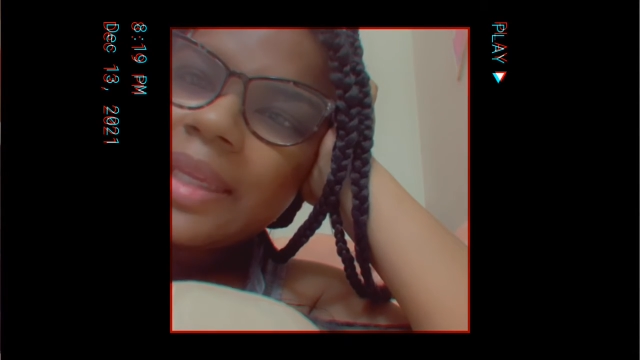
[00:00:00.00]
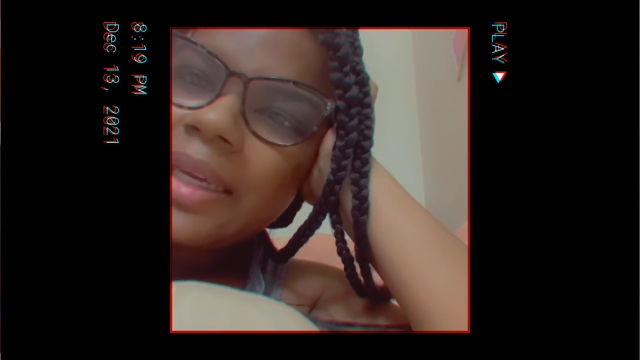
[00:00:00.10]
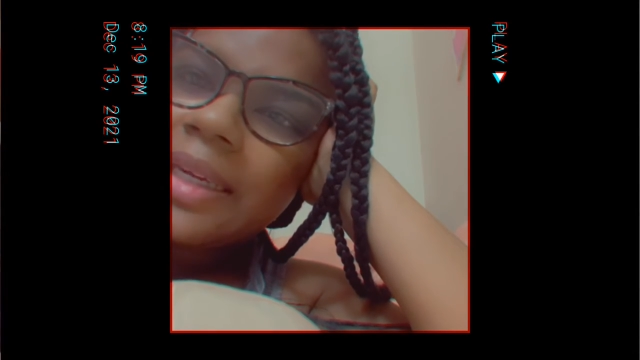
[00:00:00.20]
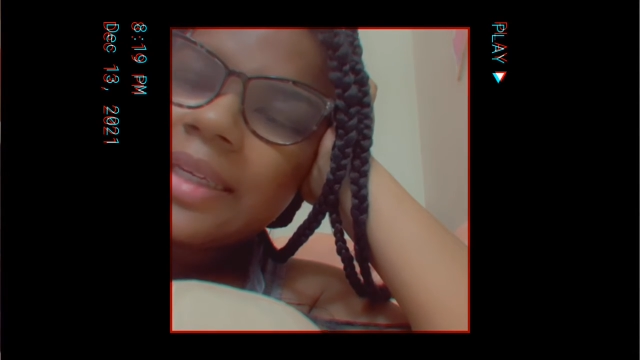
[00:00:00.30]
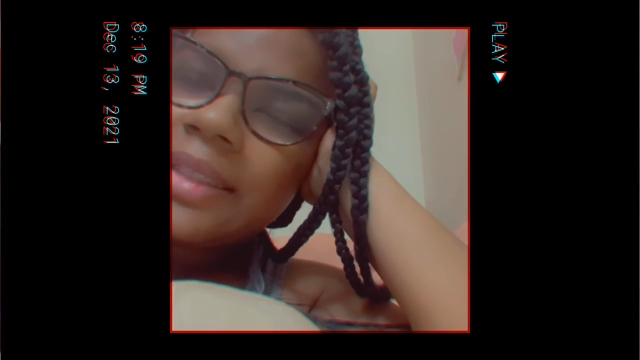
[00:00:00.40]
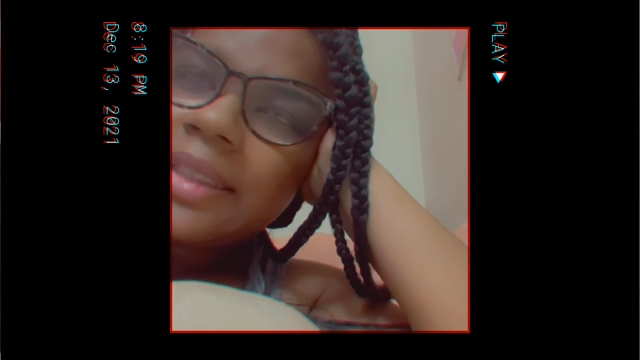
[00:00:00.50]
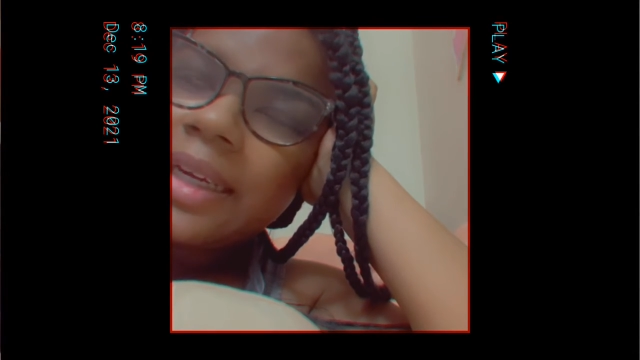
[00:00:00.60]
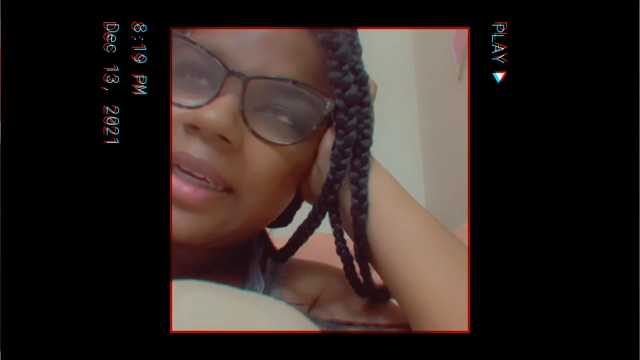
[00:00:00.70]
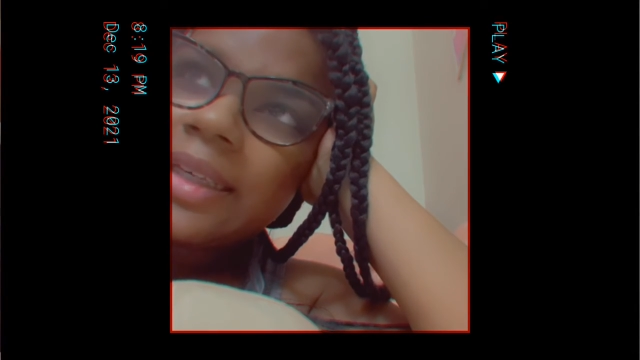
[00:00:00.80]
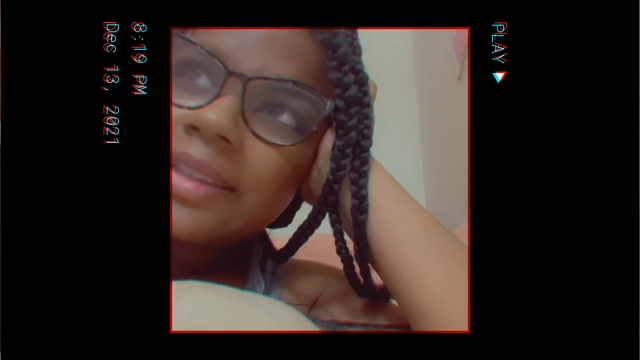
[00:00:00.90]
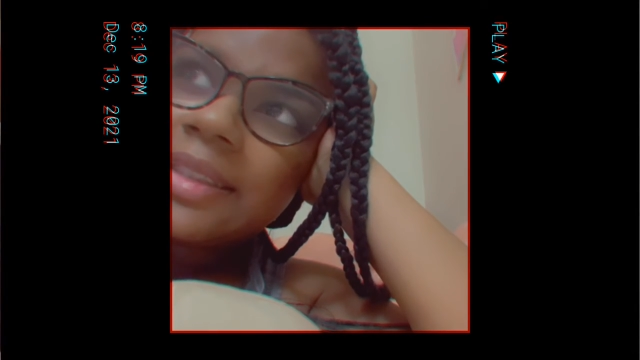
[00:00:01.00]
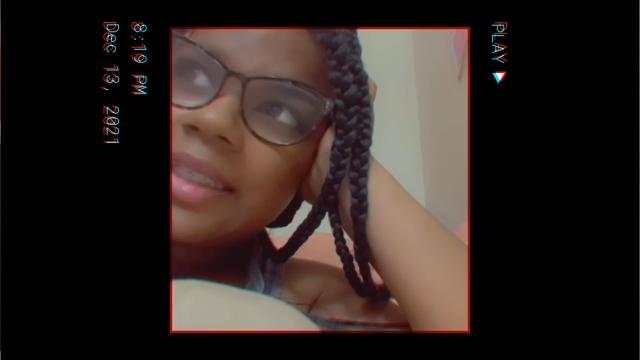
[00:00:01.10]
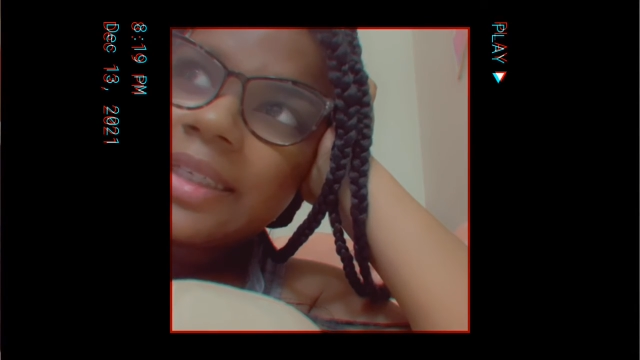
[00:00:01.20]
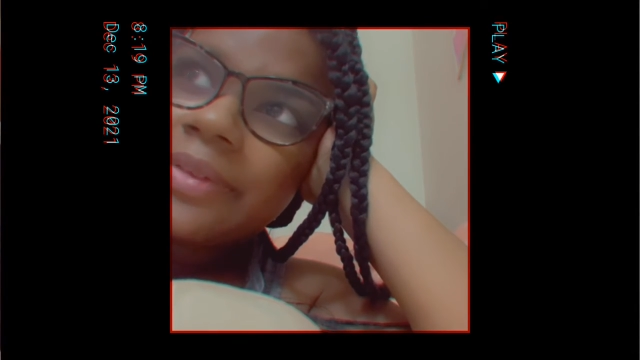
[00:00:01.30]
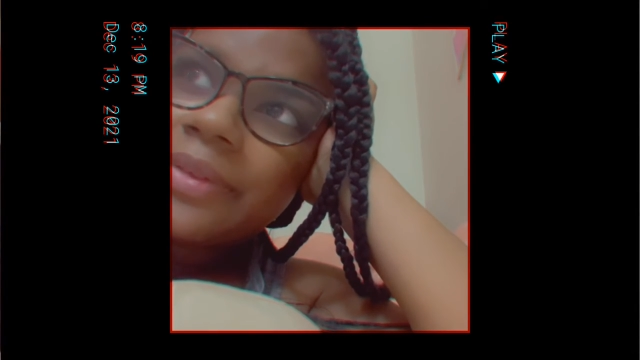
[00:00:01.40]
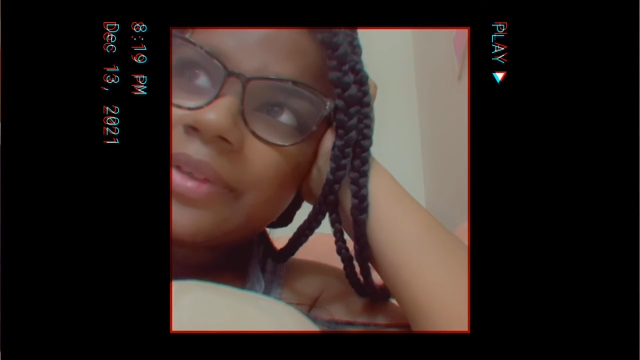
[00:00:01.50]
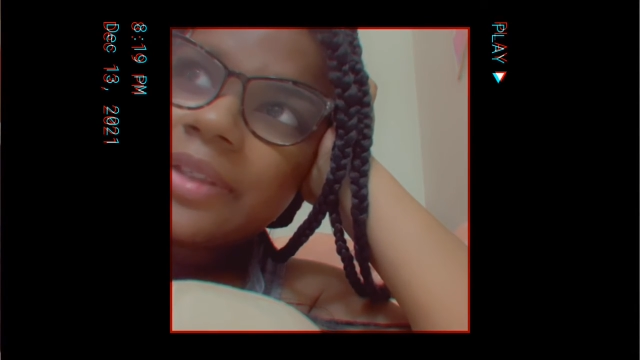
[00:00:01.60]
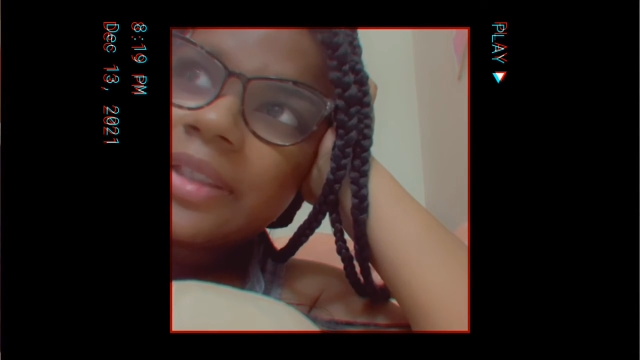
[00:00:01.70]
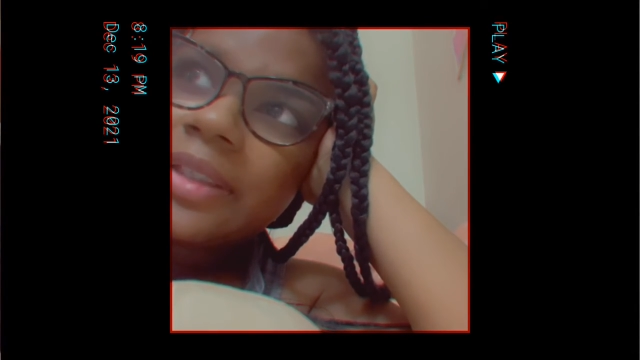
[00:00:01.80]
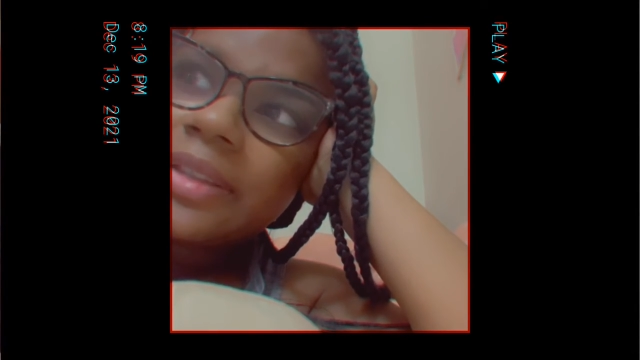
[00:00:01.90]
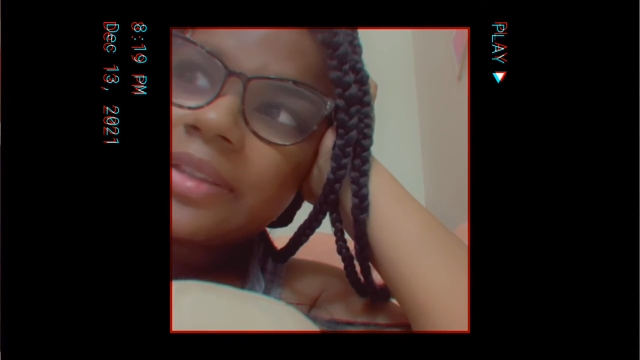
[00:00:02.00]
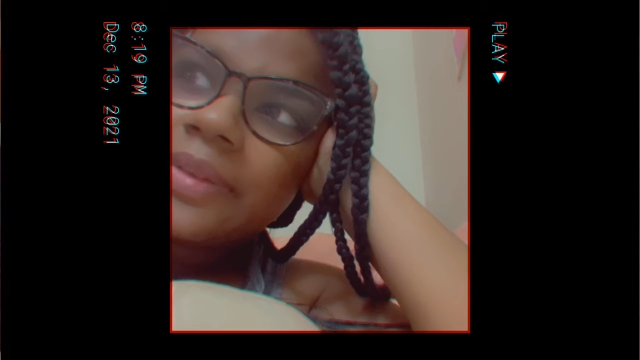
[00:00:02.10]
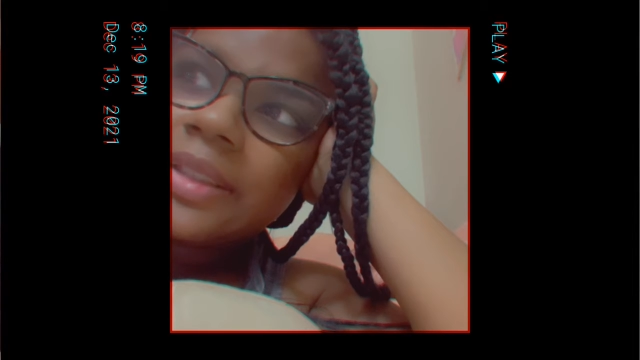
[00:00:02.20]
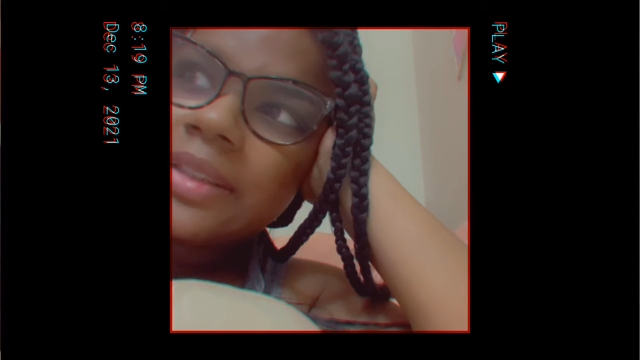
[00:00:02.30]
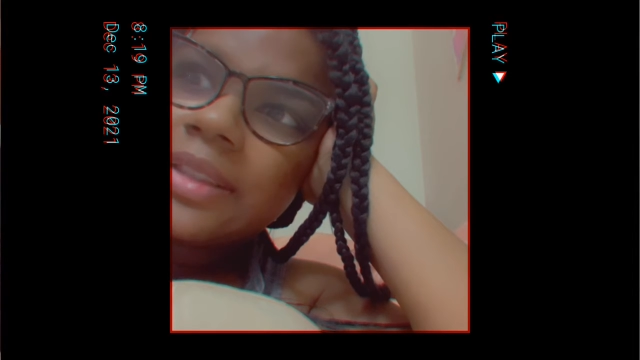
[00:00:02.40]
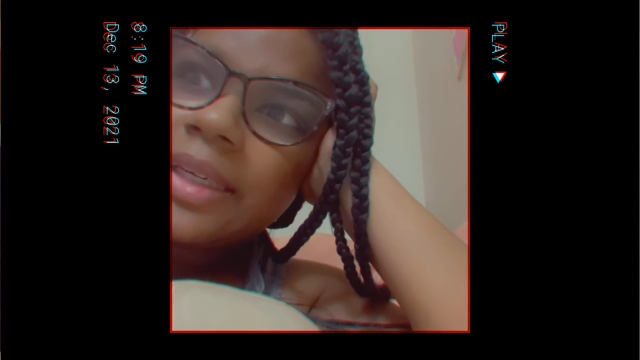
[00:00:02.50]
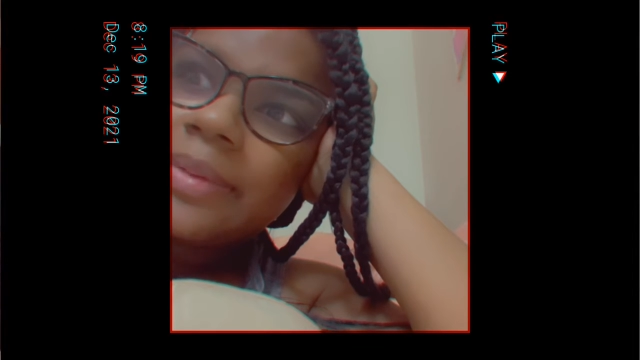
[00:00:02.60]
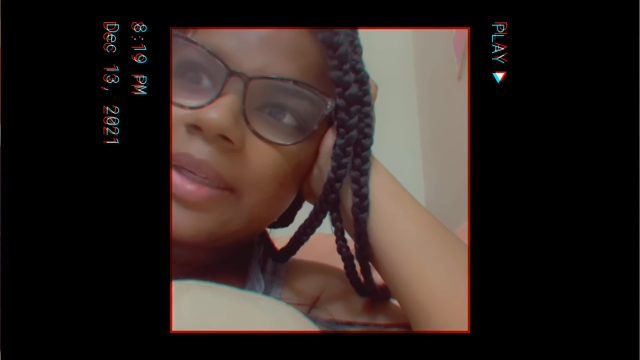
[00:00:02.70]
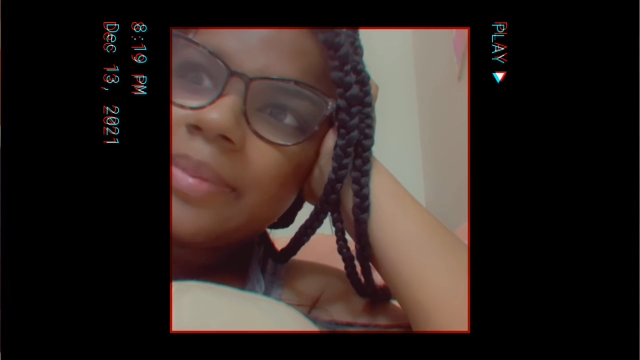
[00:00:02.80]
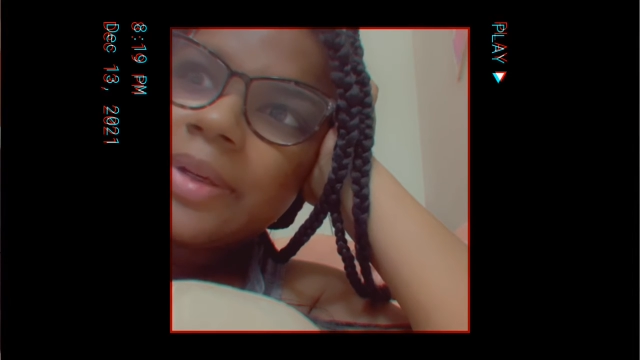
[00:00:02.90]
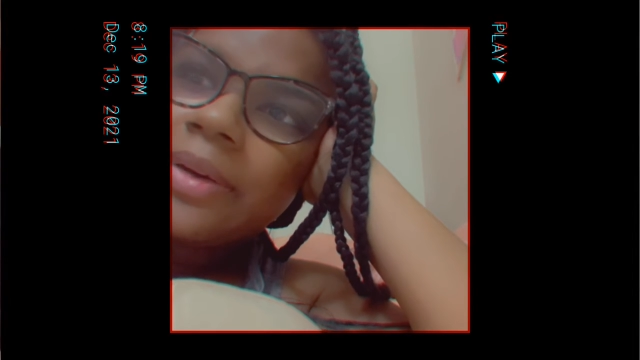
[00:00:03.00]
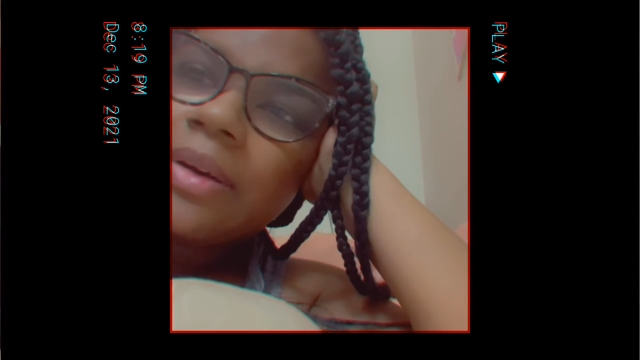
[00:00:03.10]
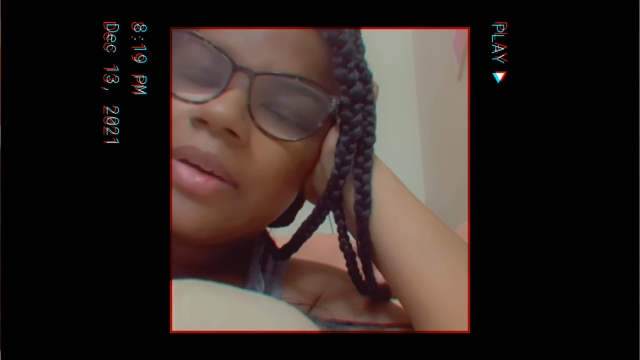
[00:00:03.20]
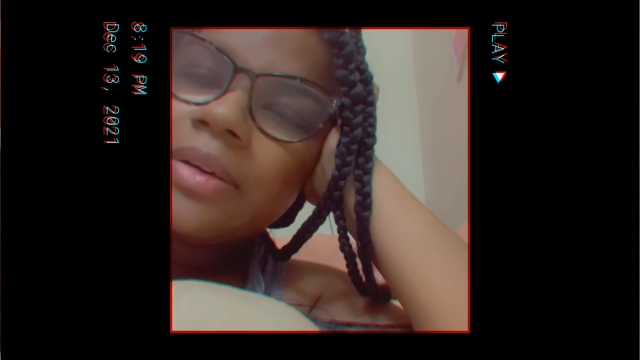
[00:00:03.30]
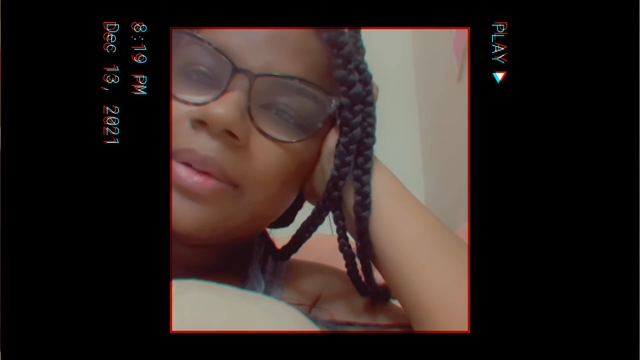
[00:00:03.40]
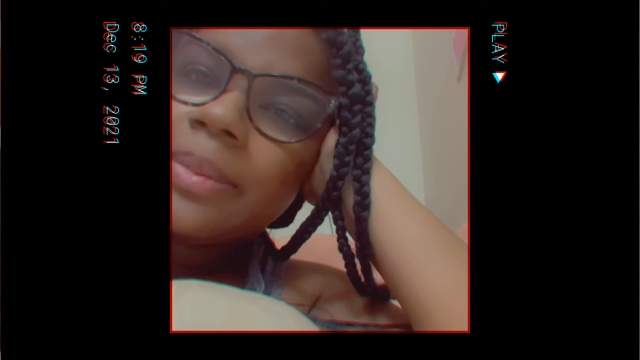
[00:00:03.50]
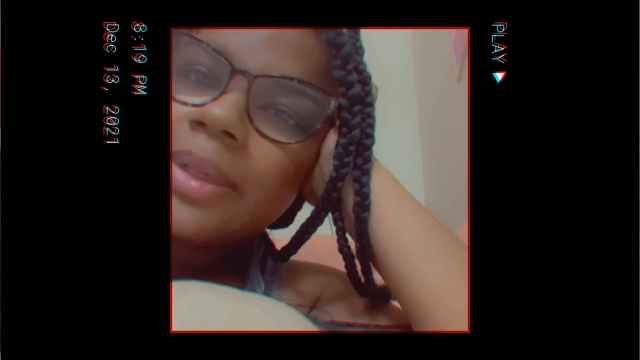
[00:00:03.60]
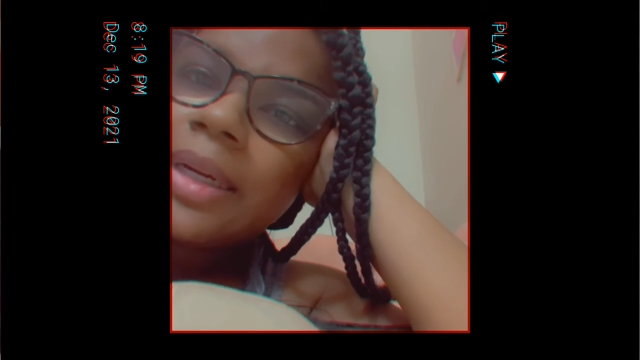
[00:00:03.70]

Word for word: And I decided for the rest of the time that I'm at home,